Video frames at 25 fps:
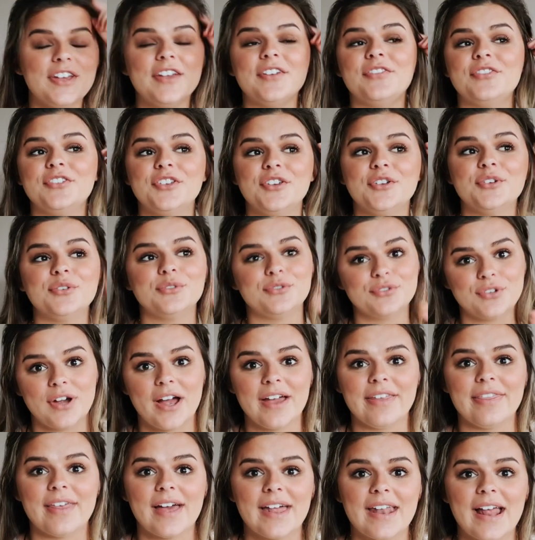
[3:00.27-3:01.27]
if you
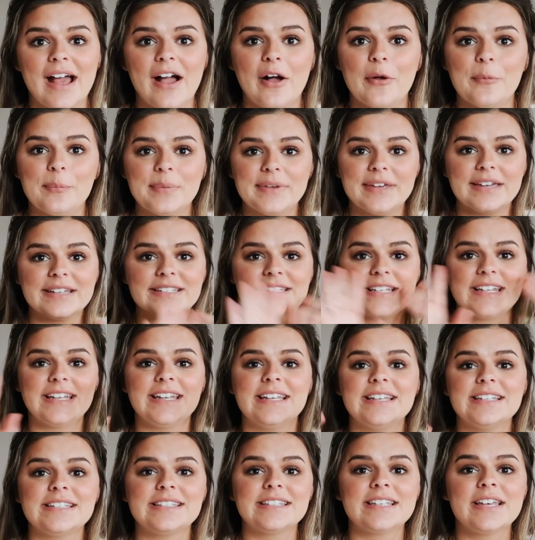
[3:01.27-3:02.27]
try that out because it
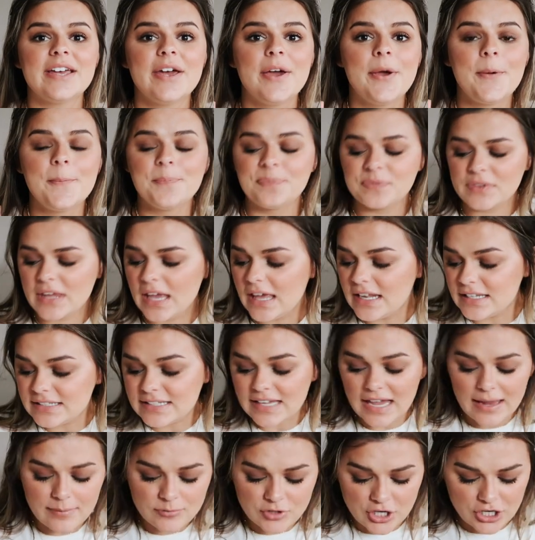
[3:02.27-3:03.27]
is, it
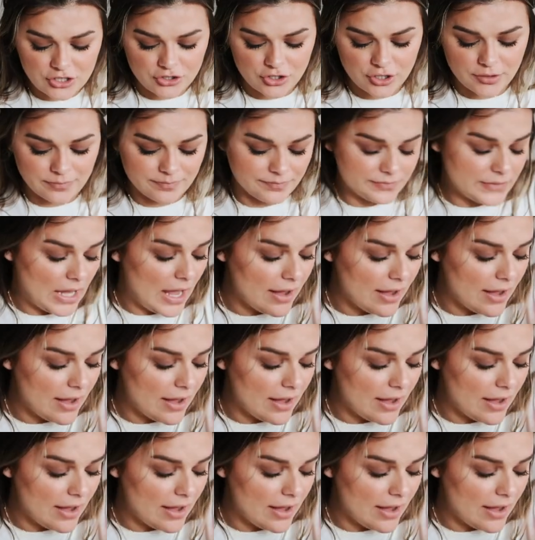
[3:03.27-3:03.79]
is a game changer.